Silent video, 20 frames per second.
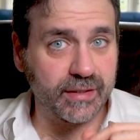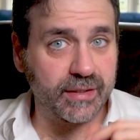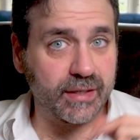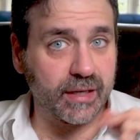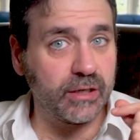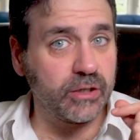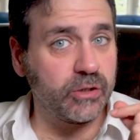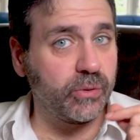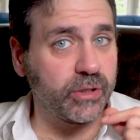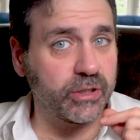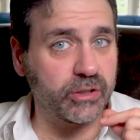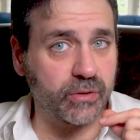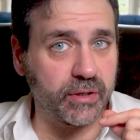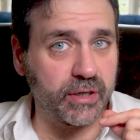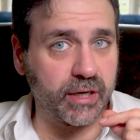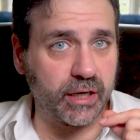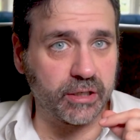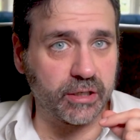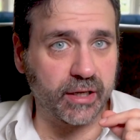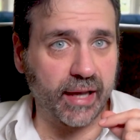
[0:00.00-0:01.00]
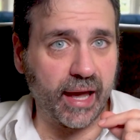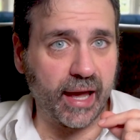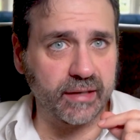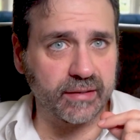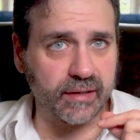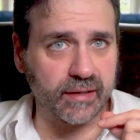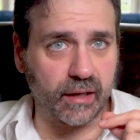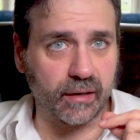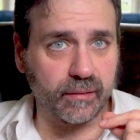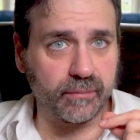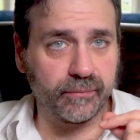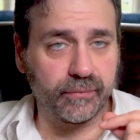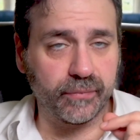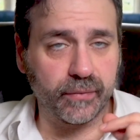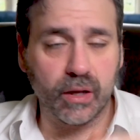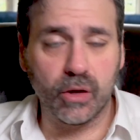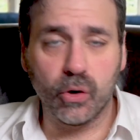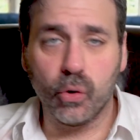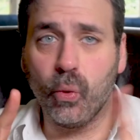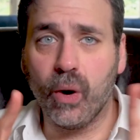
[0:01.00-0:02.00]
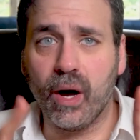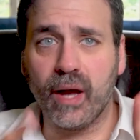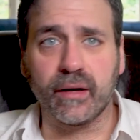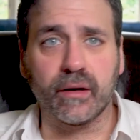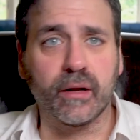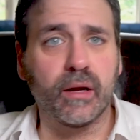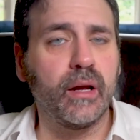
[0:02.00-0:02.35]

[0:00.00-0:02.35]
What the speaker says: into a strategic asset. 1.